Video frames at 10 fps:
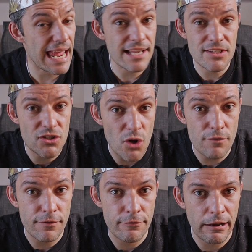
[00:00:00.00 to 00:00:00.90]
and
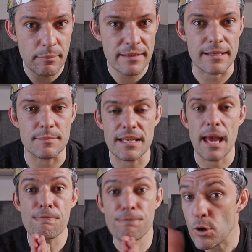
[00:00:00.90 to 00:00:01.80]
staff of rugby teams
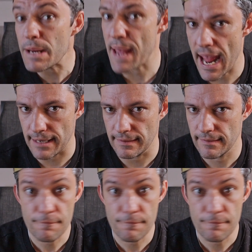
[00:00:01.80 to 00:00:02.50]
fully banned.